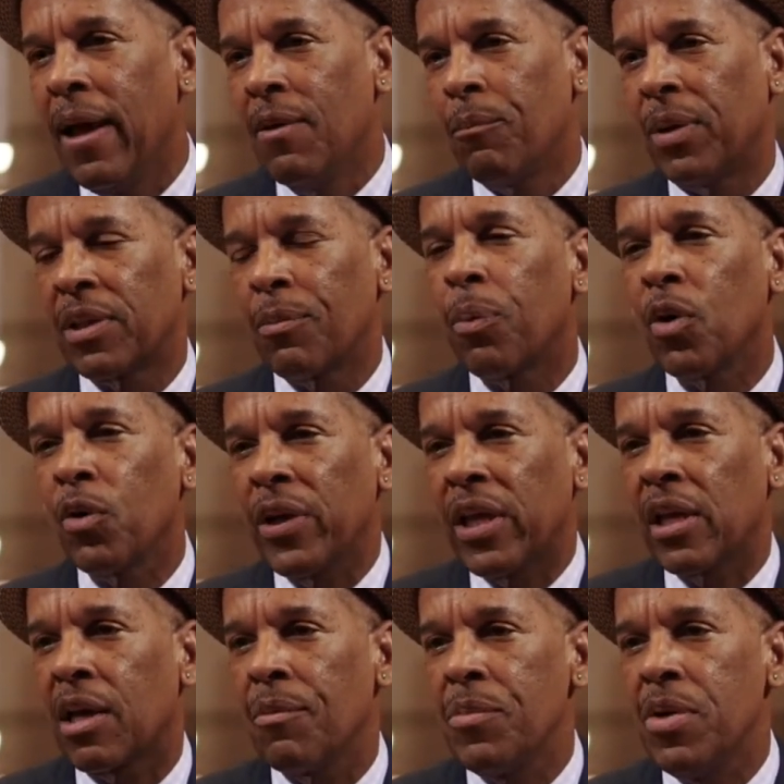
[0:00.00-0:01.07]
But the Puerto Rican
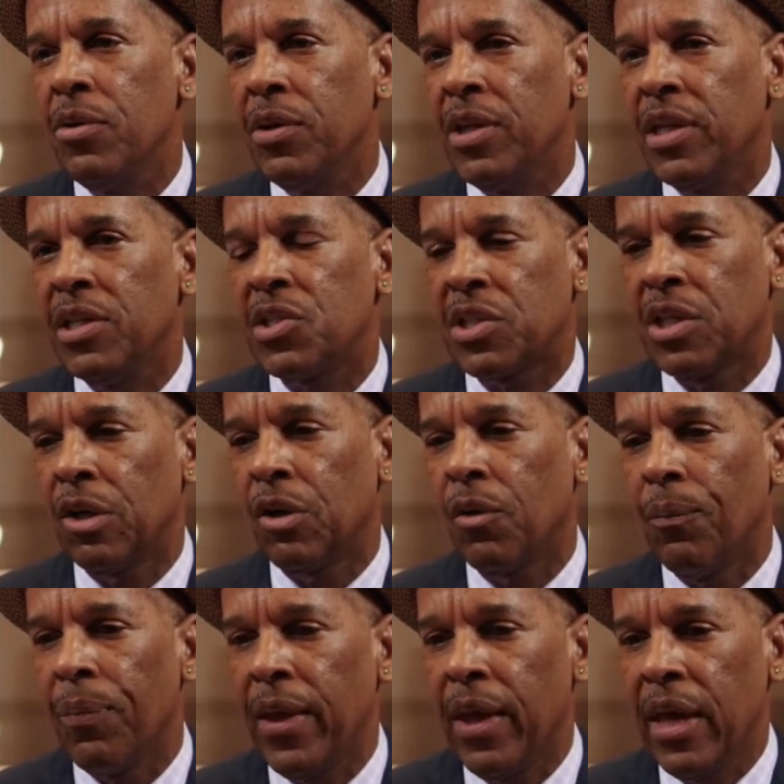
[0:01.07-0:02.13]
community still
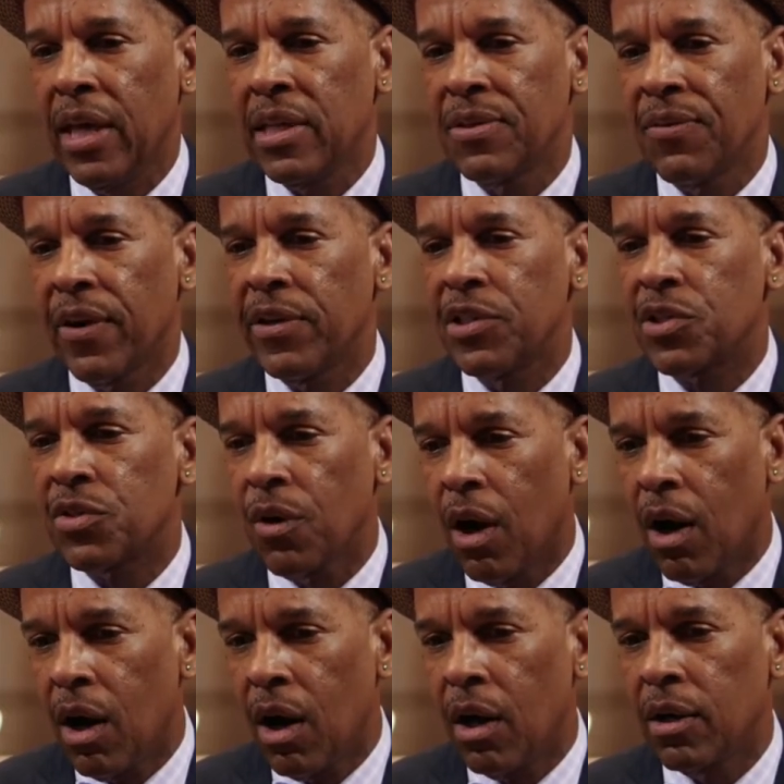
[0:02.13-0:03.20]
is a very
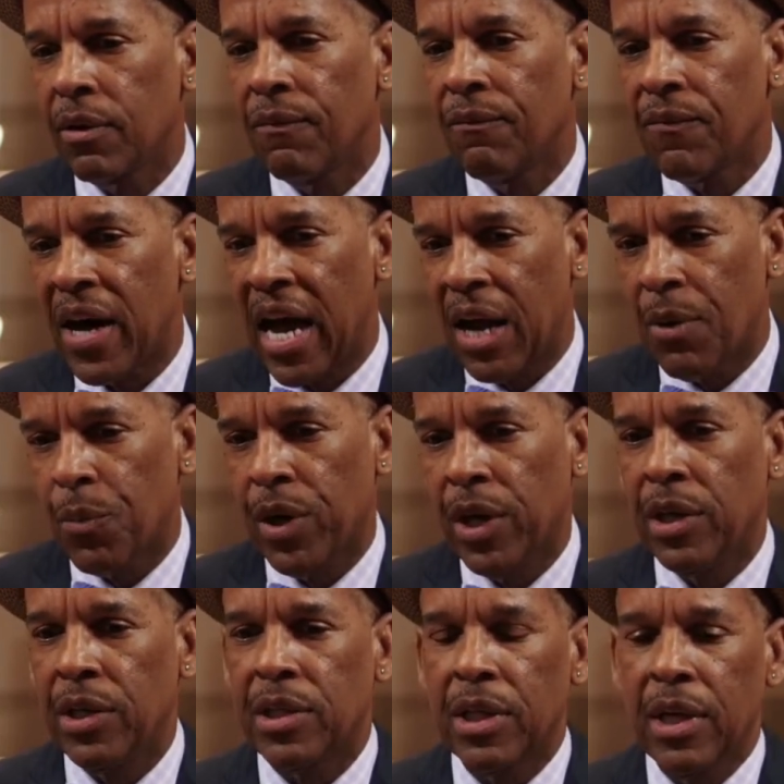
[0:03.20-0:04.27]
strong,
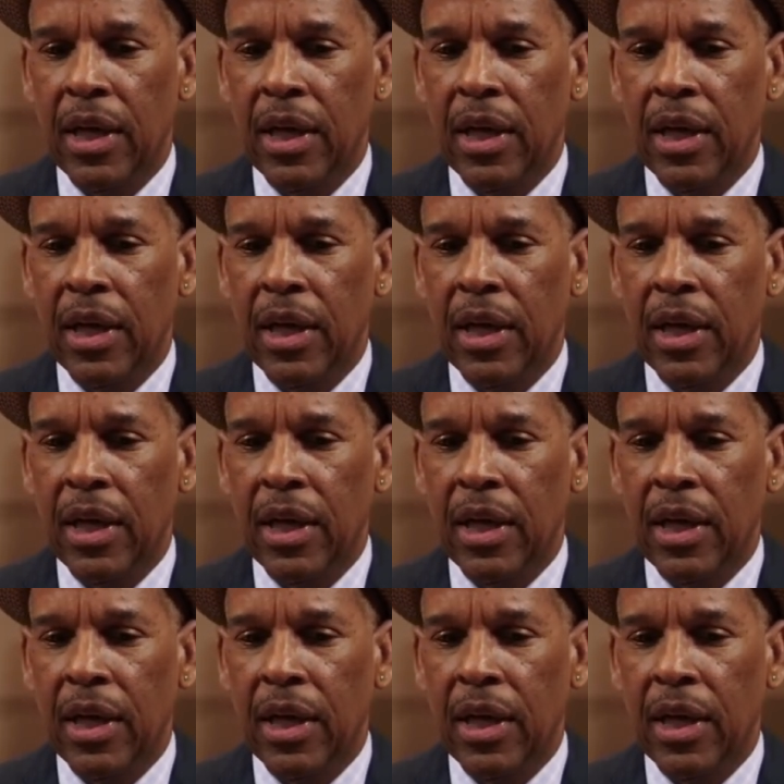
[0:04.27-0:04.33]
vibrant,